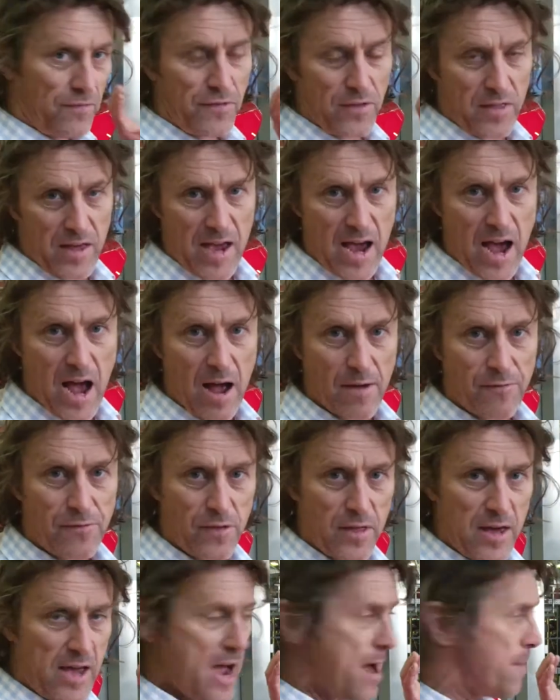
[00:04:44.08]
for
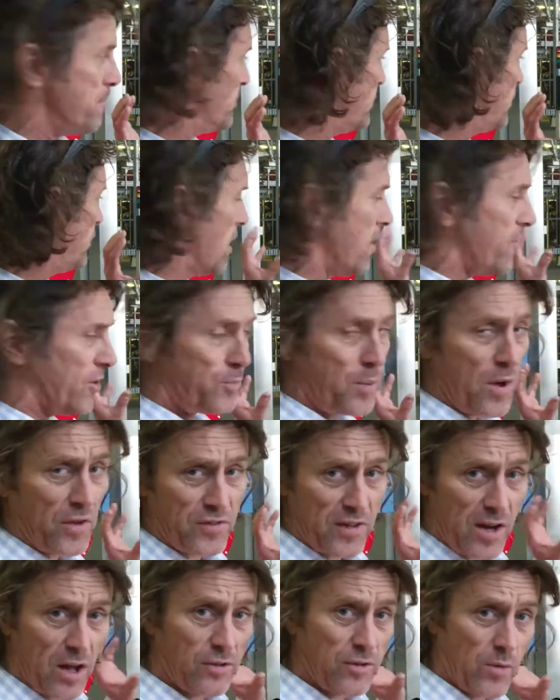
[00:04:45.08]
the service
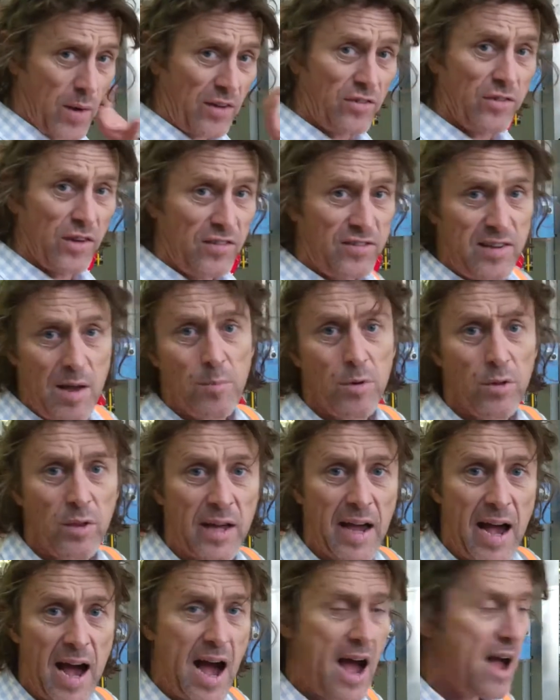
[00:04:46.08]
personnel to actually assemble the
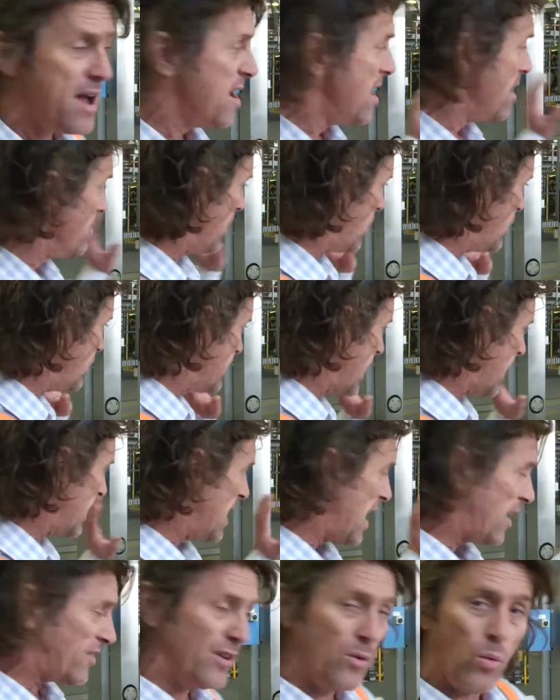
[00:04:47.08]
car because they can
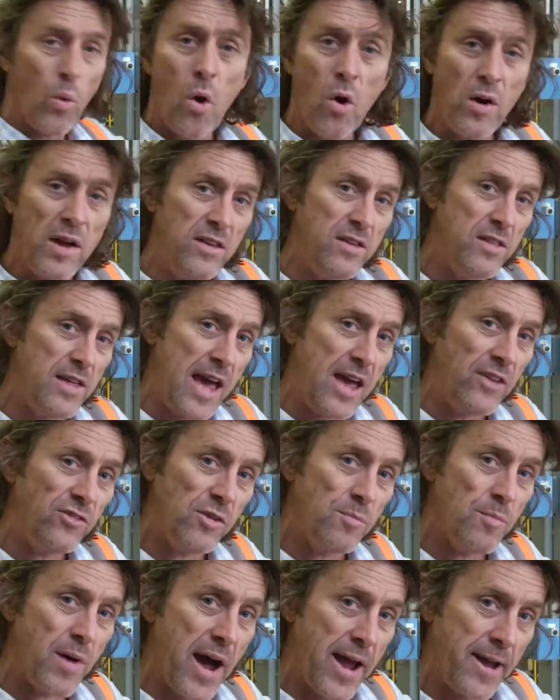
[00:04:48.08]
actually walk into the
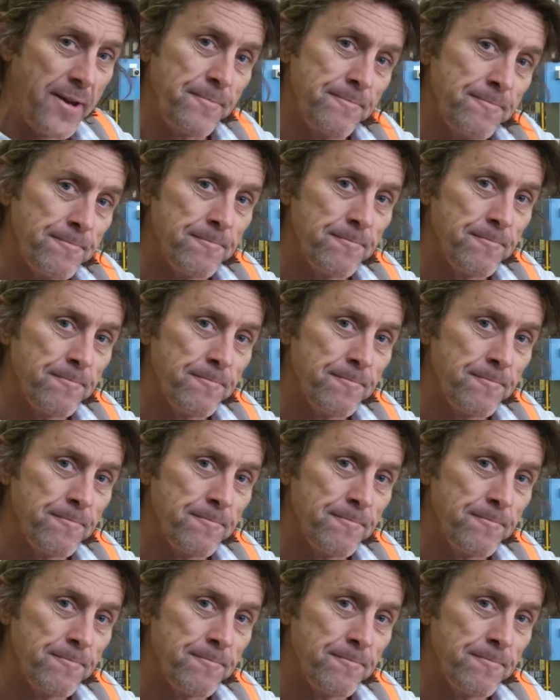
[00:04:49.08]
engine bay.